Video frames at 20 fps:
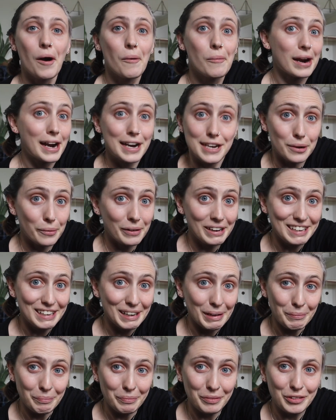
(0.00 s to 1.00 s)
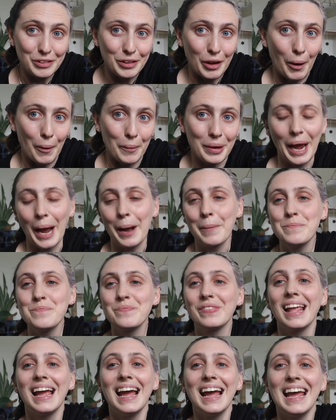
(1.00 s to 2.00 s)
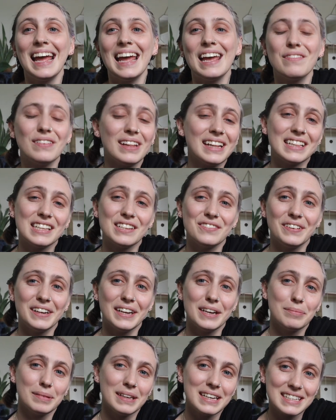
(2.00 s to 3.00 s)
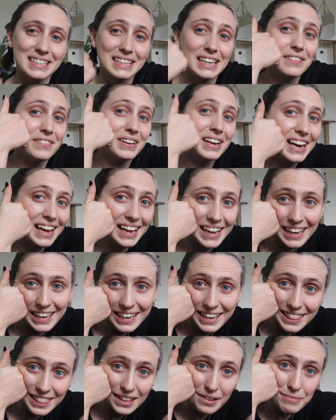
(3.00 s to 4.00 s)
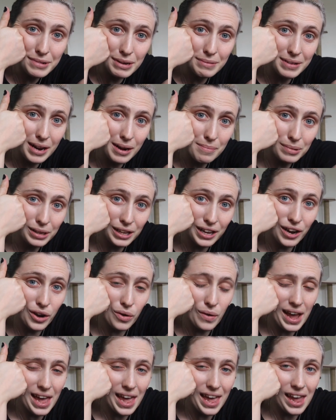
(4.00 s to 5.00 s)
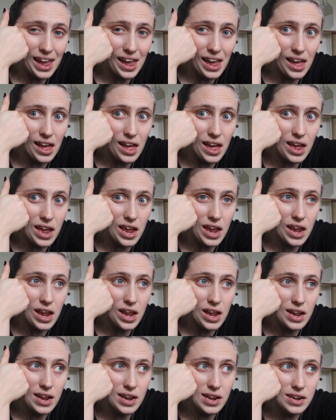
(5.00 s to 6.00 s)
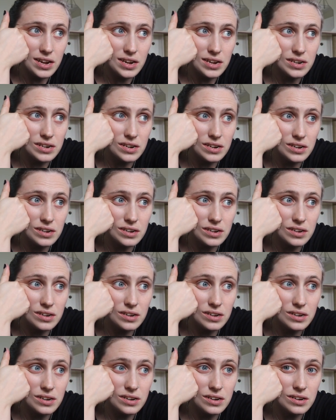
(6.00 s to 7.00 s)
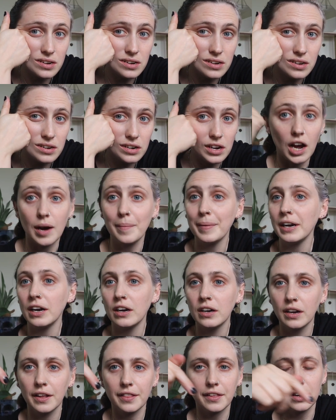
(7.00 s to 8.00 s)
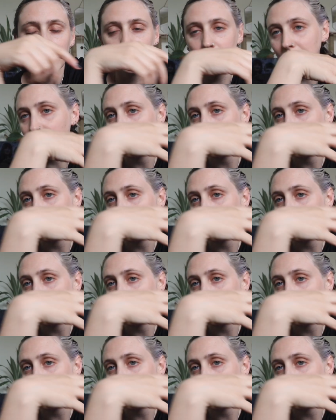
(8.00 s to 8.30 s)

when I do it. So yeah, if you like this video, please give it a thumbs up down below and comment on other